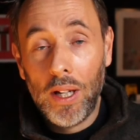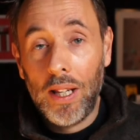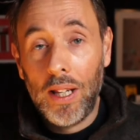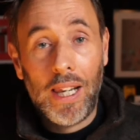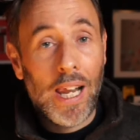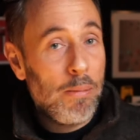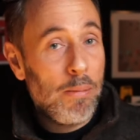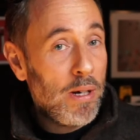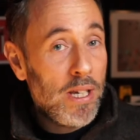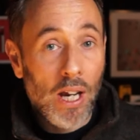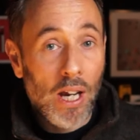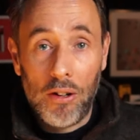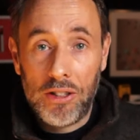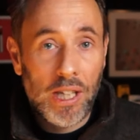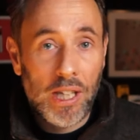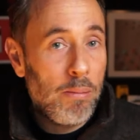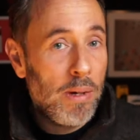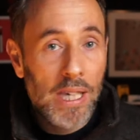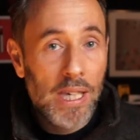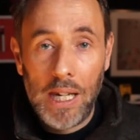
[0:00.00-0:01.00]
Let me know.
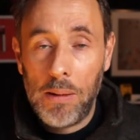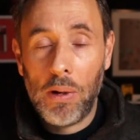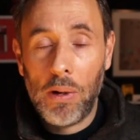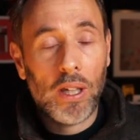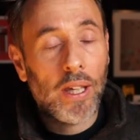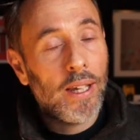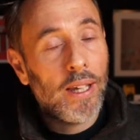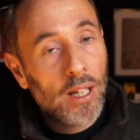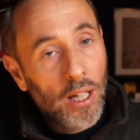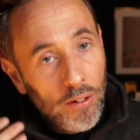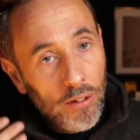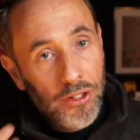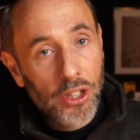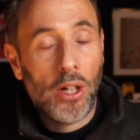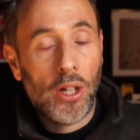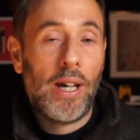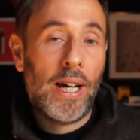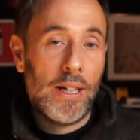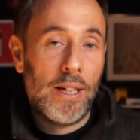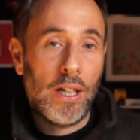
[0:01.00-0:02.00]
Send me an email. I'd love to know
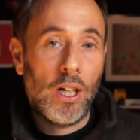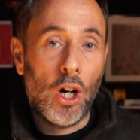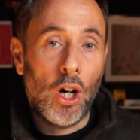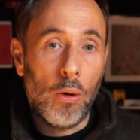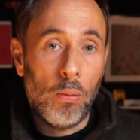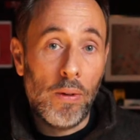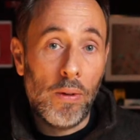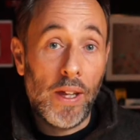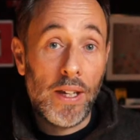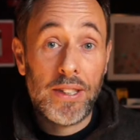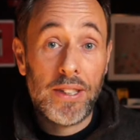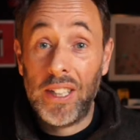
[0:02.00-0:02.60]
how you got on with this.